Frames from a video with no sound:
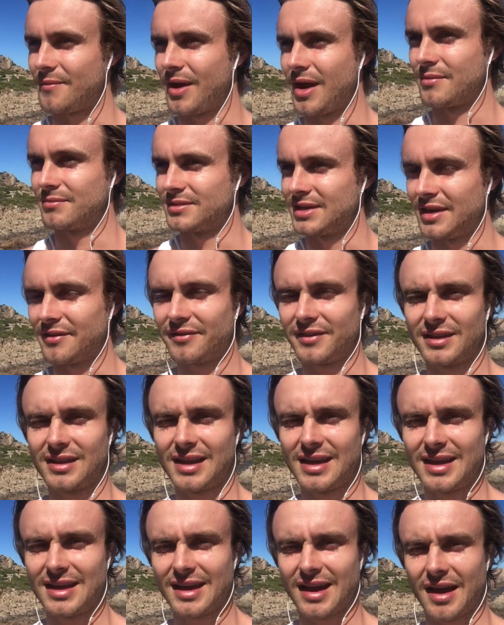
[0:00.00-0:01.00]
I'm
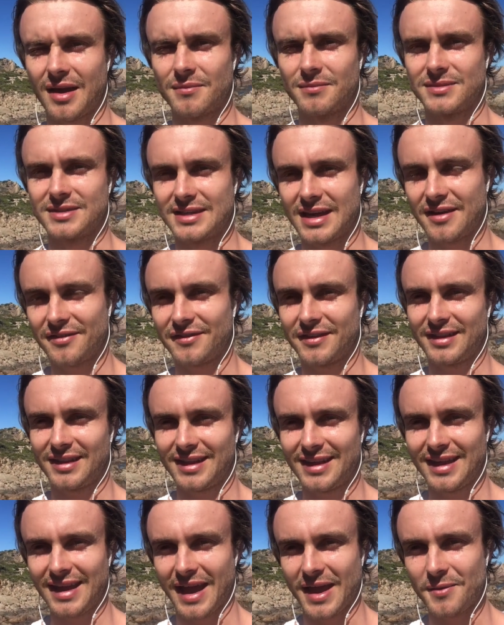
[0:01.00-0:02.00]
definitely
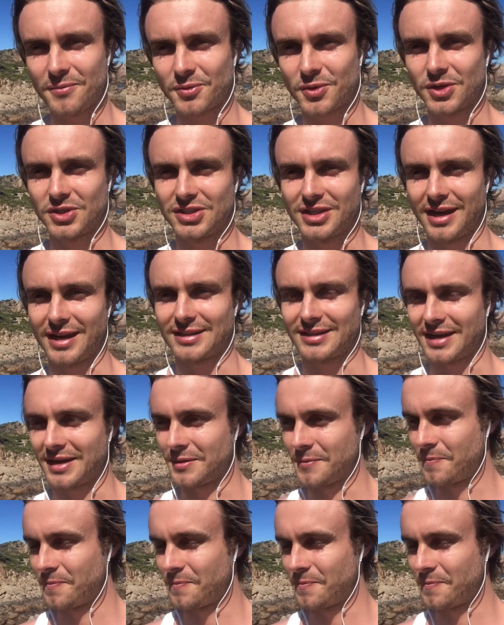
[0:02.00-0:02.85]
a projector.